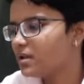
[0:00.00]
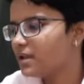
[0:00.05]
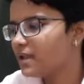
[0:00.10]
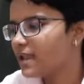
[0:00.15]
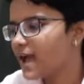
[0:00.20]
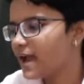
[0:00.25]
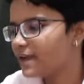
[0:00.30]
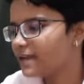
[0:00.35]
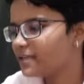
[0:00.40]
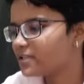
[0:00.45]

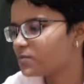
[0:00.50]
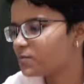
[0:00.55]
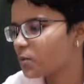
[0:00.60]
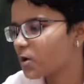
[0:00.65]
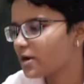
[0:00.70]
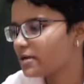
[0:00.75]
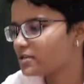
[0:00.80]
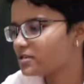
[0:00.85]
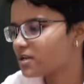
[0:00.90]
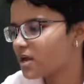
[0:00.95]
Lattice
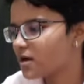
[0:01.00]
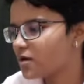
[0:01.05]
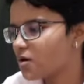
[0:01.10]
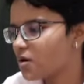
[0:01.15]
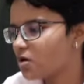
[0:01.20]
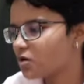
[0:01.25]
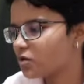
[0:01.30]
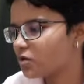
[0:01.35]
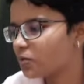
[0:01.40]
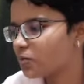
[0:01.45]
points are
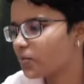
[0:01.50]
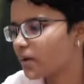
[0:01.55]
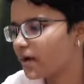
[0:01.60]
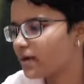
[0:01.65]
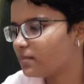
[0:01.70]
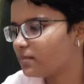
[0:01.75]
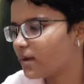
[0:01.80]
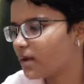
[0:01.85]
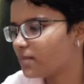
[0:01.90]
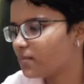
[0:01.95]

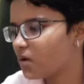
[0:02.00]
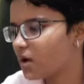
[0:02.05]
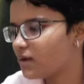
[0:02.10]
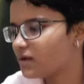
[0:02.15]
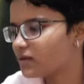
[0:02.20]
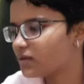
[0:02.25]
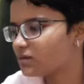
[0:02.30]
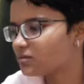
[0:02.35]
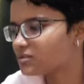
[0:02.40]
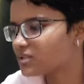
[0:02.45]
occupied by
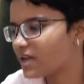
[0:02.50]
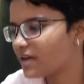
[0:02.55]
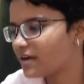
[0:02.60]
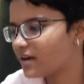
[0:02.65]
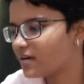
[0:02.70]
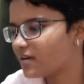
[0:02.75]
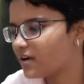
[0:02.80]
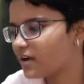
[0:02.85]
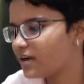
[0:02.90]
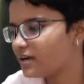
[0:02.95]
molecules and
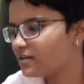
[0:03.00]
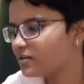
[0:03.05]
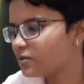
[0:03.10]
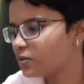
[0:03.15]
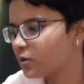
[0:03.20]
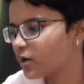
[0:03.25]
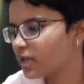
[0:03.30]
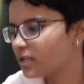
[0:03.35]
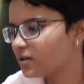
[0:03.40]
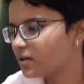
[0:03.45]
are held
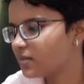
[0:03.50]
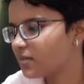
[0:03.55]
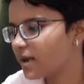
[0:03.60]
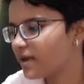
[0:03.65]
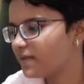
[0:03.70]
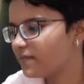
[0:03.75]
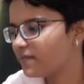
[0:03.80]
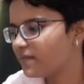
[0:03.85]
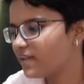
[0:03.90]
together by